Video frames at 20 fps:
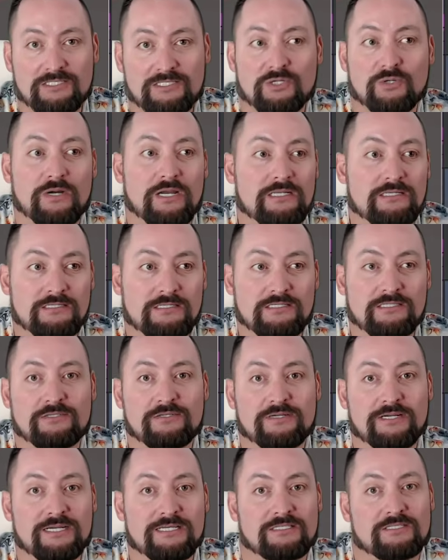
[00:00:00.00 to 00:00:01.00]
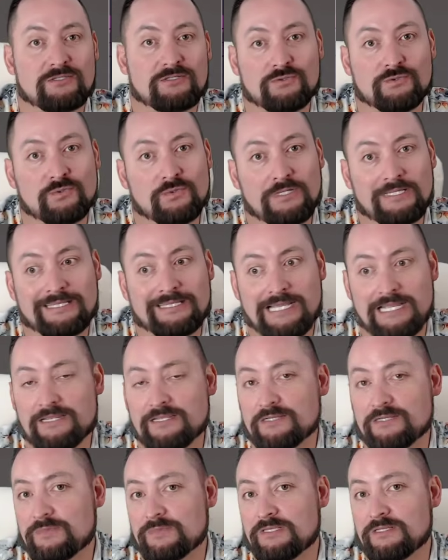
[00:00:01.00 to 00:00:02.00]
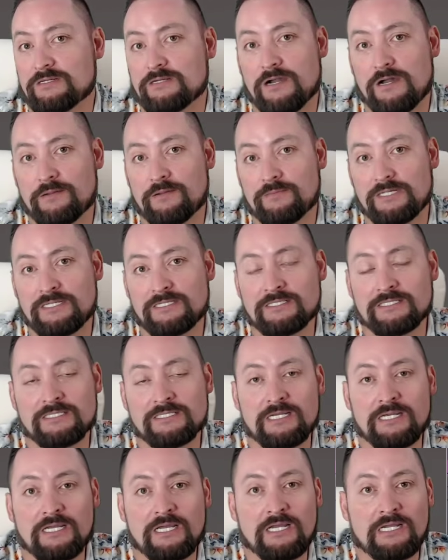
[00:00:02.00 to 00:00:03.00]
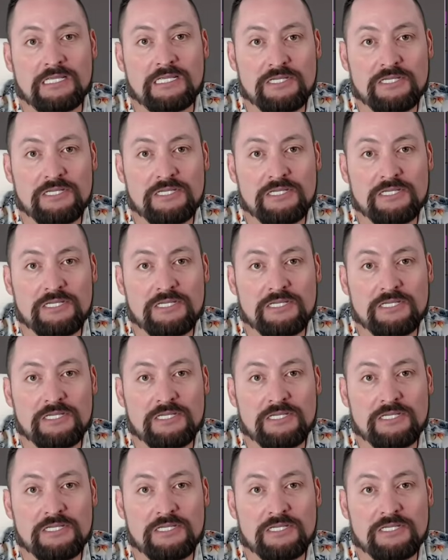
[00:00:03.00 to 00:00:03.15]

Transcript: So I need you guys to thank him in the comments.